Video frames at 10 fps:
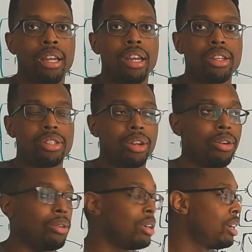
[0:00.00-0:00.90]

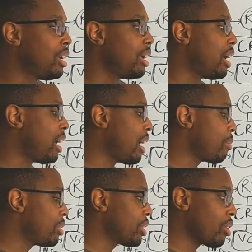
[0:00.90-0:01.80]
So I
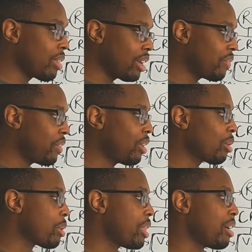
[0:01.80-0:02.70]
wouldn't go that far
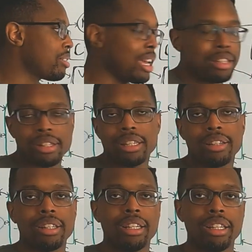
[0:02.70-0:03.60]
without
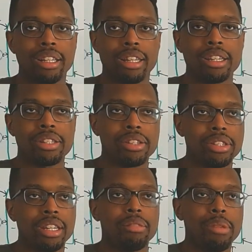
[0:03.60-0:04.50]
testing this
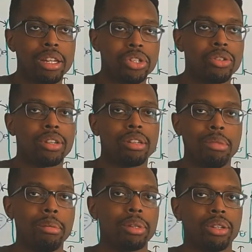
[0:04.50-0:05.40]
and making sure it can
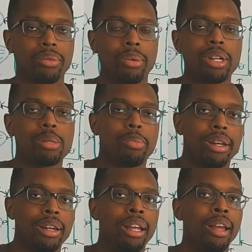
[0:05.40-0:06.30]
mimic your voice. But
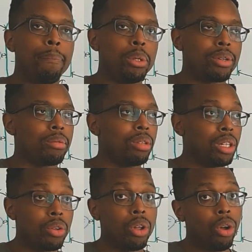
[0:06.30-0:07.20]
you can really
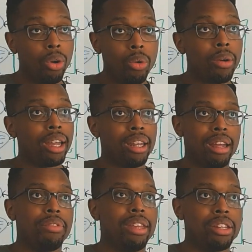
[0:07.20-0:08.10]
go the whole way and have
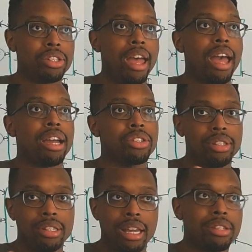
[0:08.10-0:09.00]
the agent actually
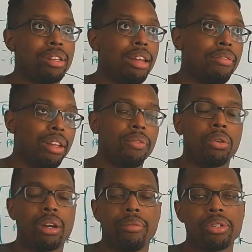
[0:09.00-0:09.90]
text and have like full
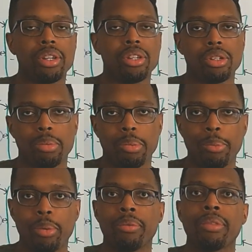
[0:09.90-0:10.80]
conversations with
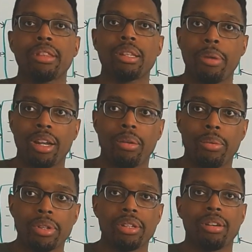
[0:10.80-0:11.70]
people, depending on what
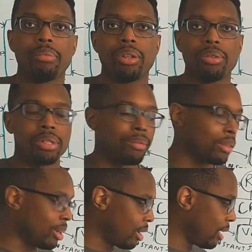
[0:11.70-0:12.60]
CRM you're using.
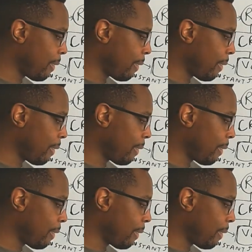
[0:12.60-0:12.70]
All right.